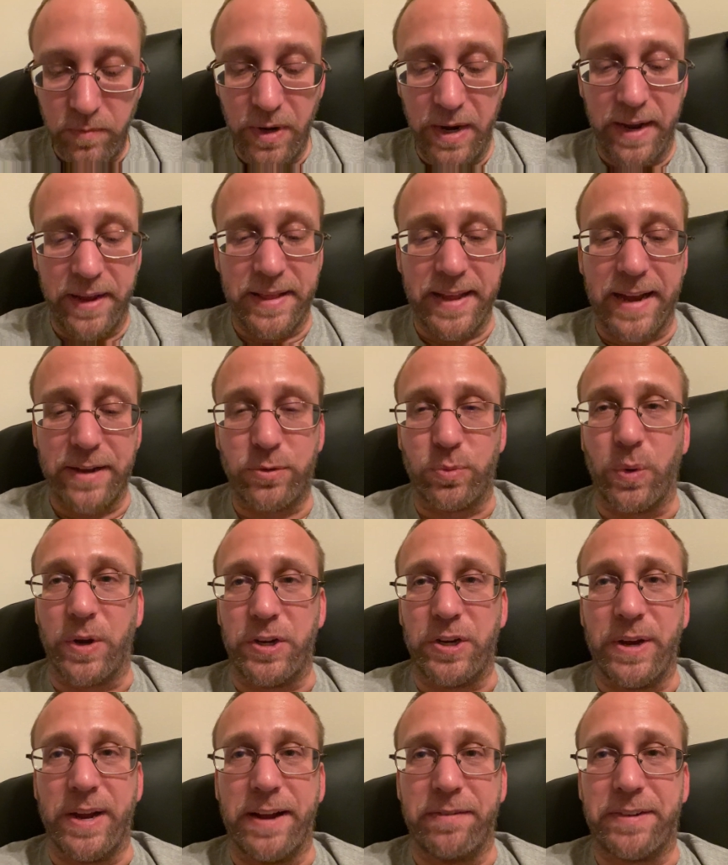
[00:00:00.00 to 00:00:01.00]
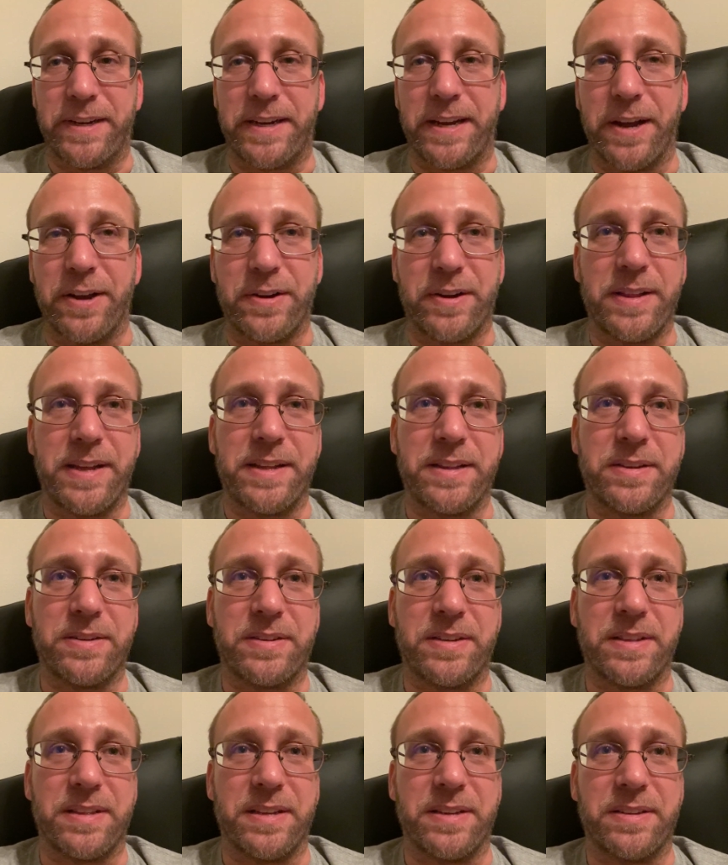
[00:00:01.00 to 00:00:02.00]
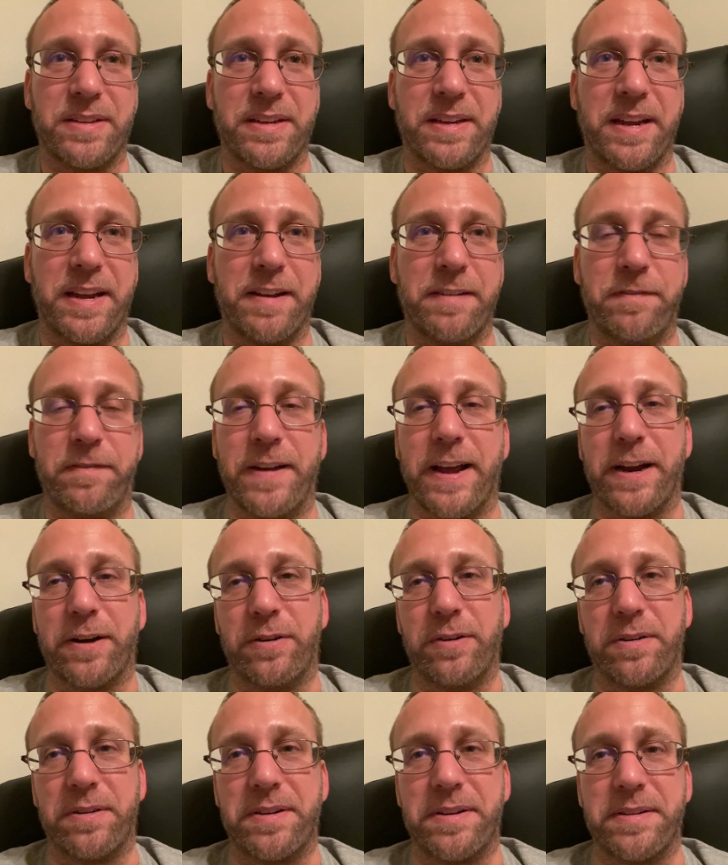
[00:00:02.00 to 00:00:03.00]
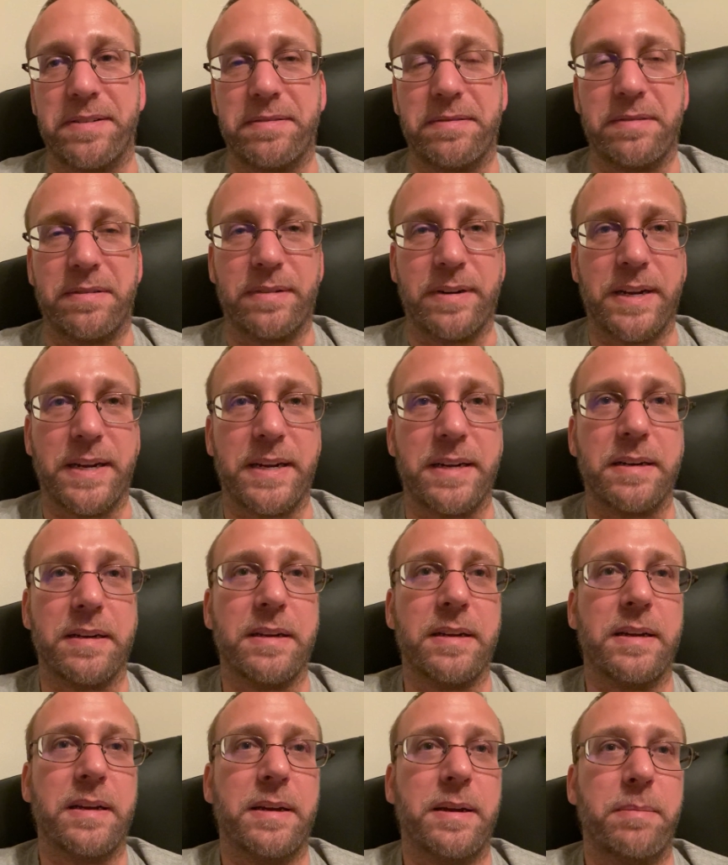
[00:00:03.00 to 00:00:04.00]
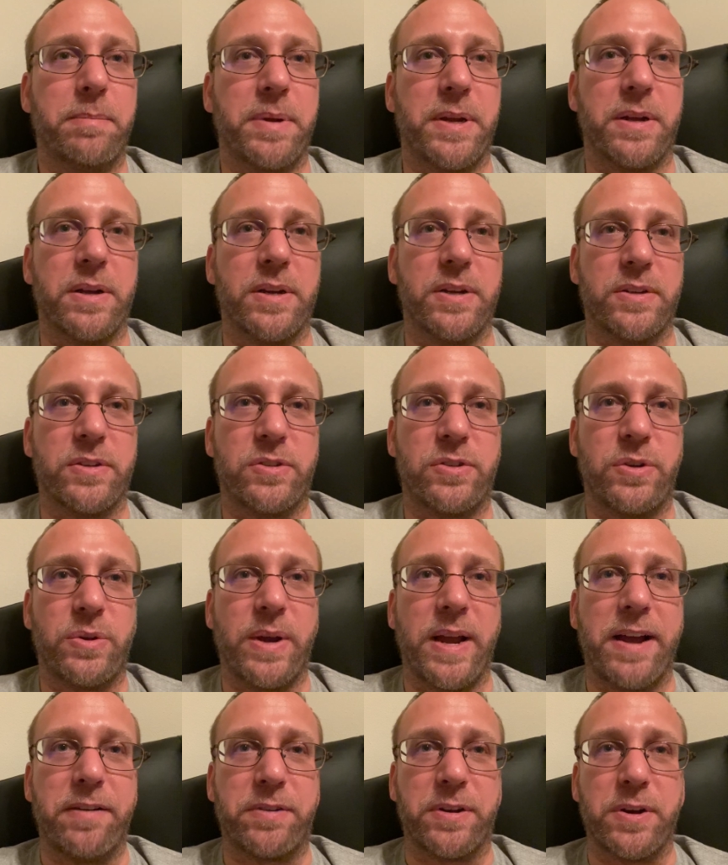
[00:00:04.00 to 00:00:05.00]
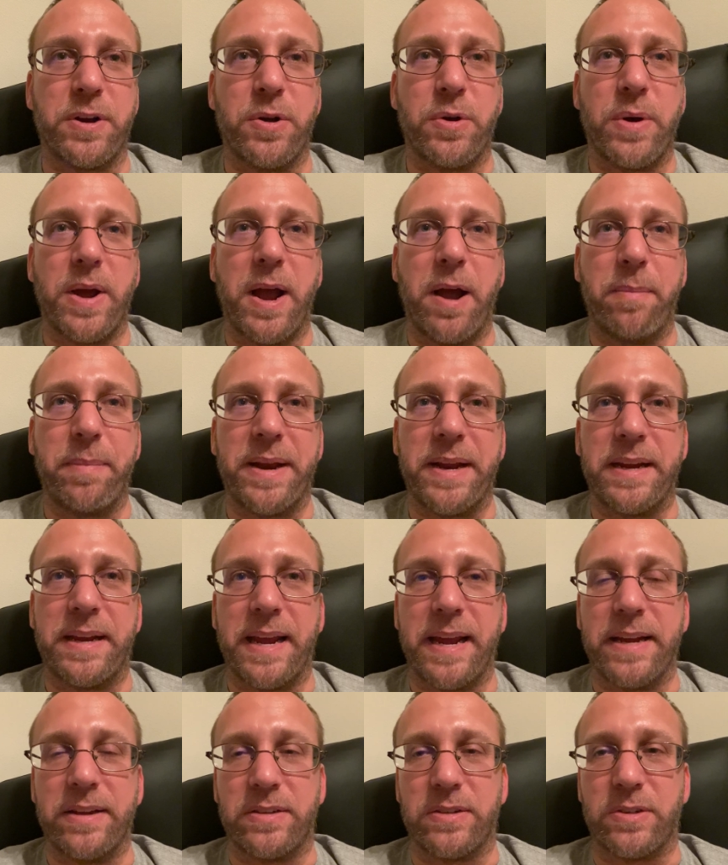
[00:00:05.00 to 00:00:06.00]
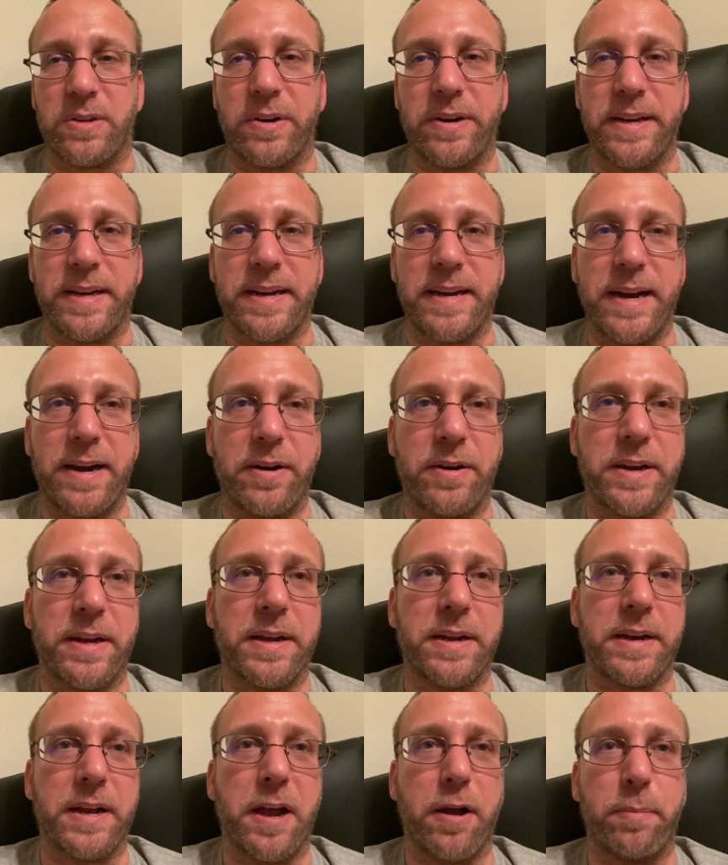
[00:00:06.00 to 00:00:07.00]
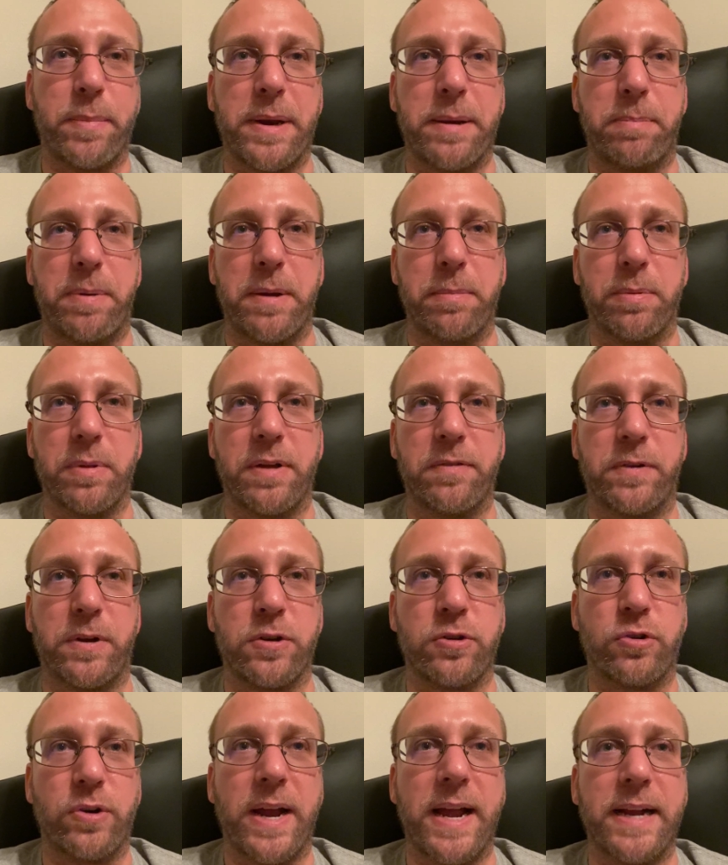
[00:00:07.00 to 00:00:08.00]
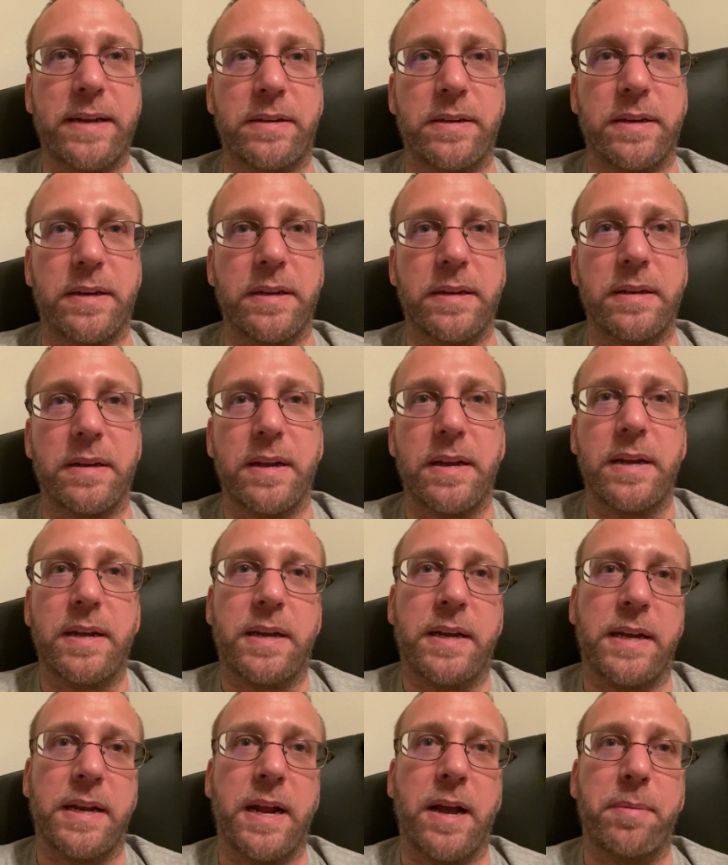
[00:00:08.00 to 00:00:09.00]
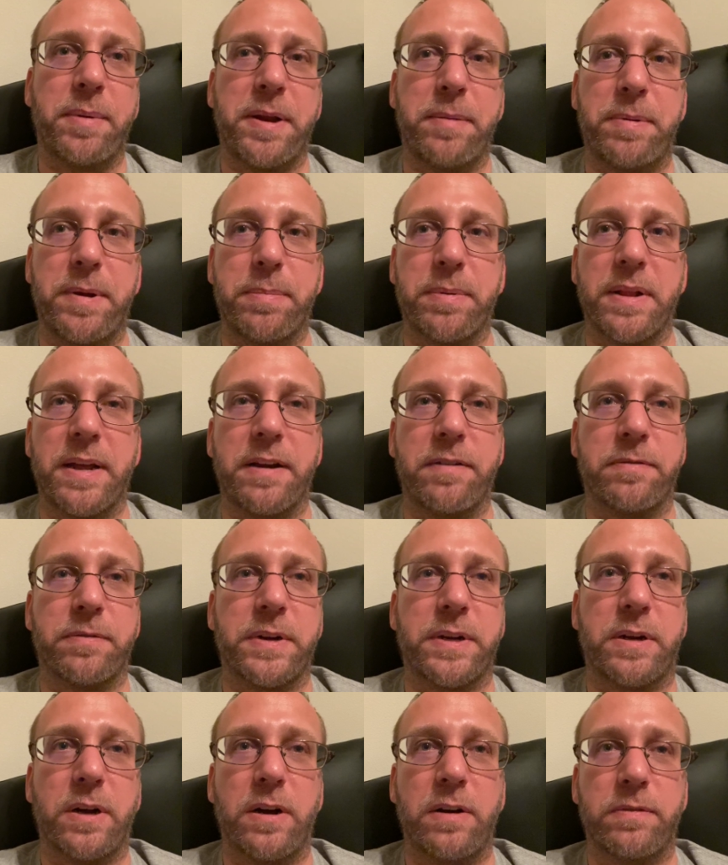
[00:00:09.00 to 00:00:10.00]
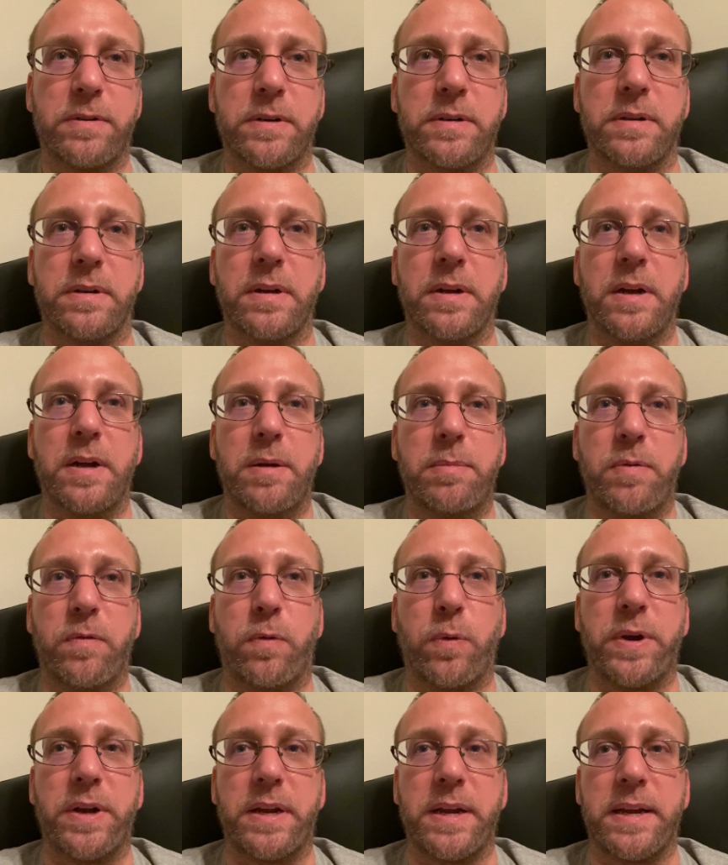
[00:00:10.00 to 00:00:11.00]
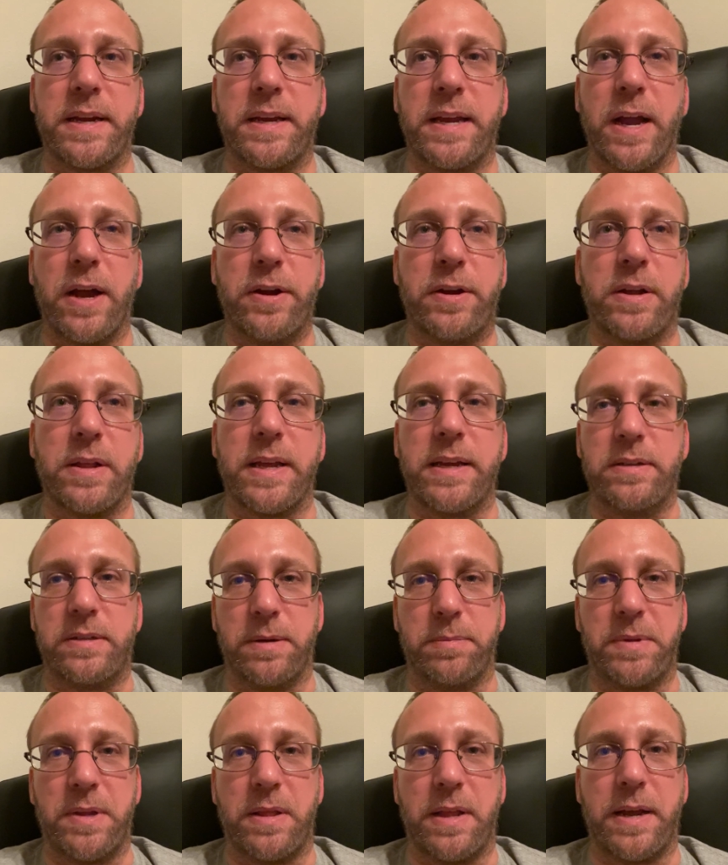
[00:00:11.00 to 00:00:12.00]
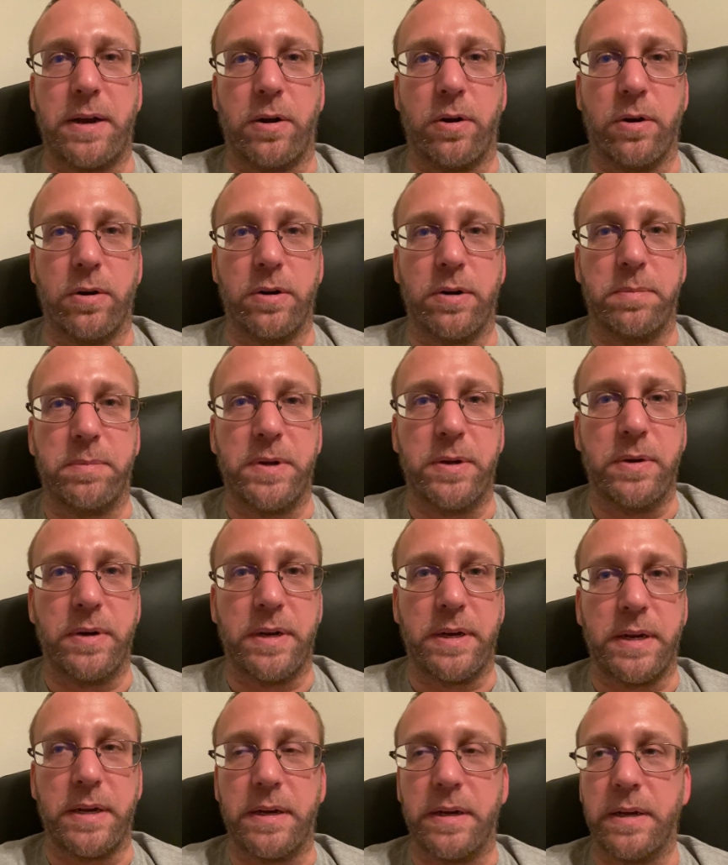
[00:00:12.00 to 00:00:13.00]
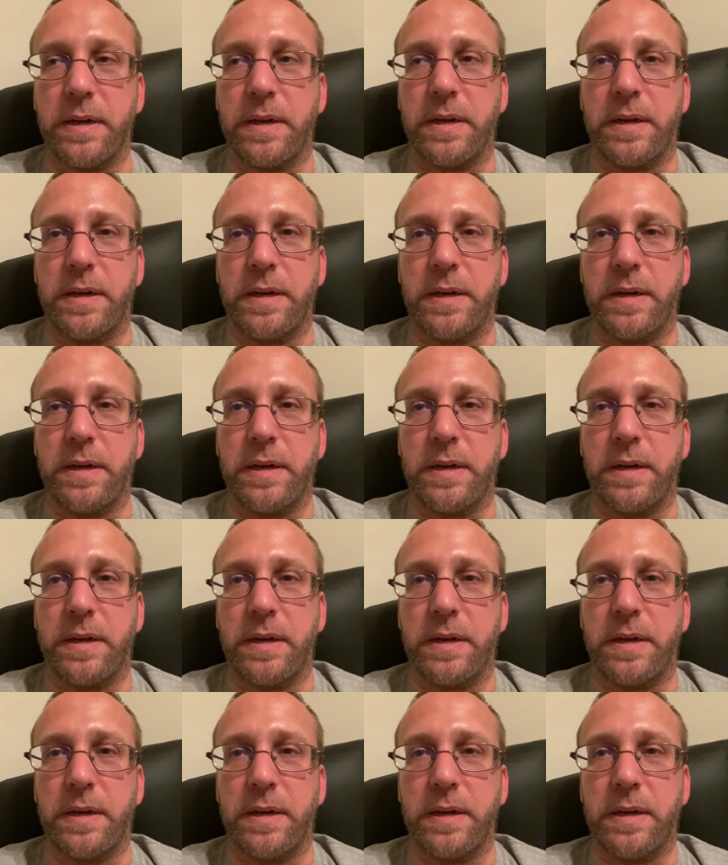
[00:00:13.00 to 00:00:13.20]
And that's what you have to calculate this hit factor on, right? Because you have to know how many cases are in an area and how many people have contracted it and how many people have recovered before you can calculate something like herd immunity.